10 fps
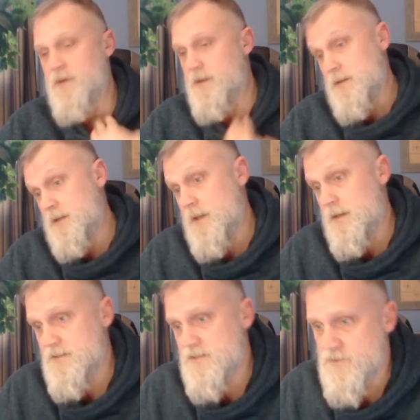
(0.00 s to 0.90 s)
again,
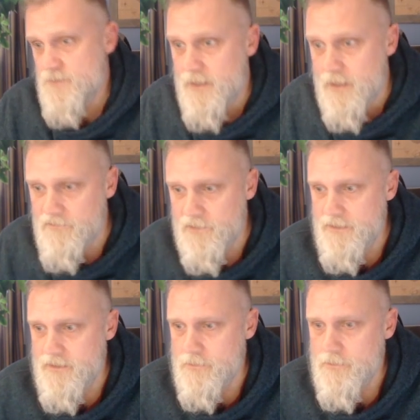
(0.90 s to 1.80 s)
it's a trade-off, right?
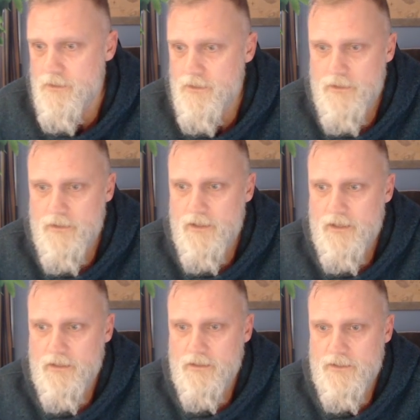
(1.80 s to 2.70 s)
You
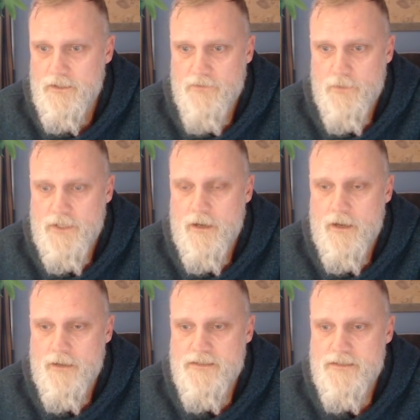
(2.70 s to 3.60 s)
do have
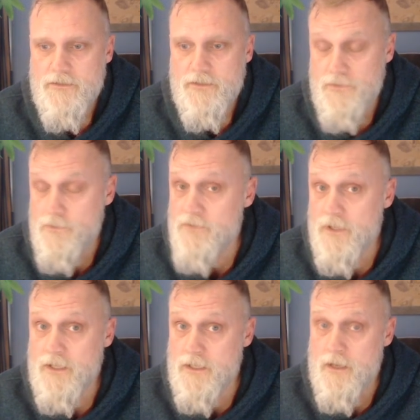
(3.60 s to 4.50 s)
a lot
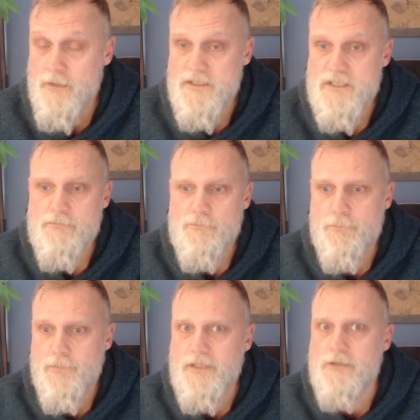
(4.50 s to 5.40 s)
of guns,
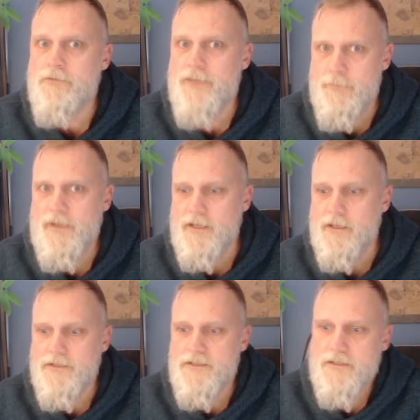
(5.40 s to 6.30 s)
but you don't have that many
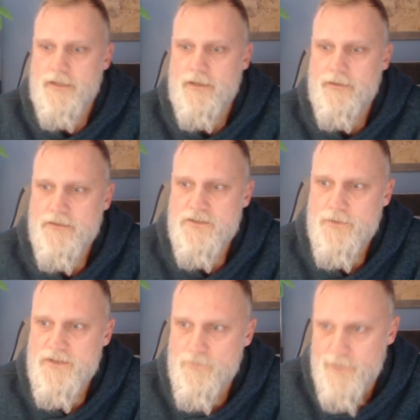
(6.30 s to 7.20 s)
guns, and there's only
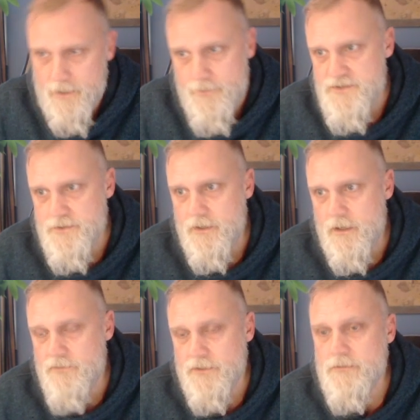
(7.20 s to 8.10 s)
so many areas you can
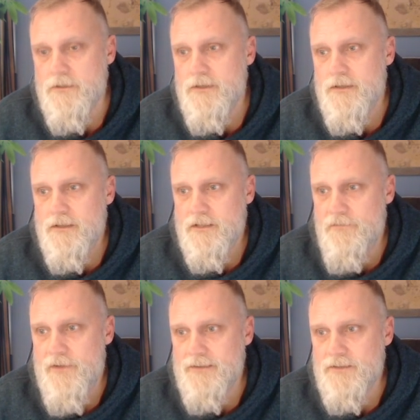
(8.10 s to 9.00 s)
cover. The
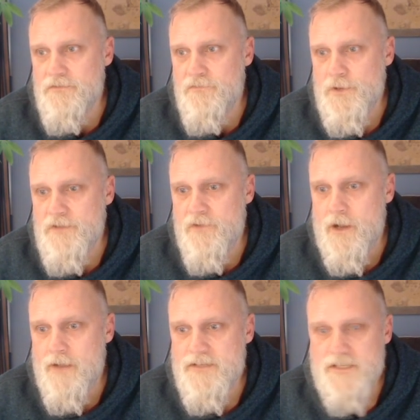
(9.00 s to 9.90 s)
fact that they're
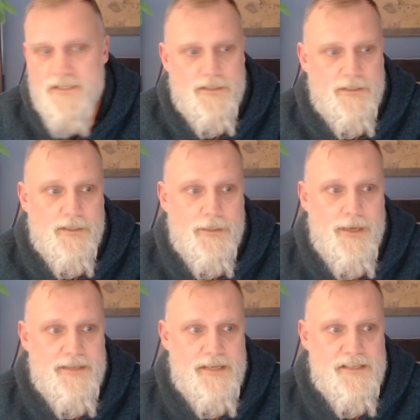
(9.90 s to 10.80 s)
45s,
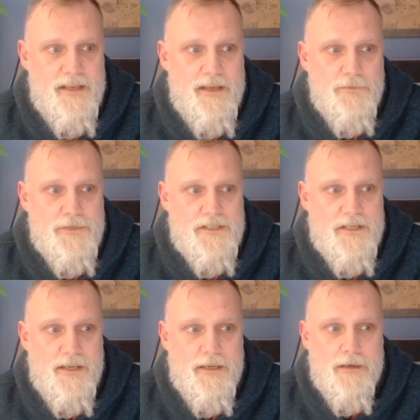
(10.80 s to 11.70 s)
as I said, was
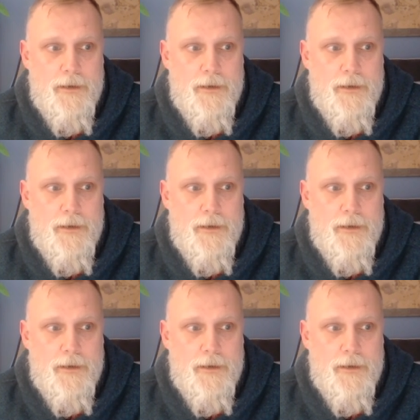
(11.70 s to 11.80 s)
is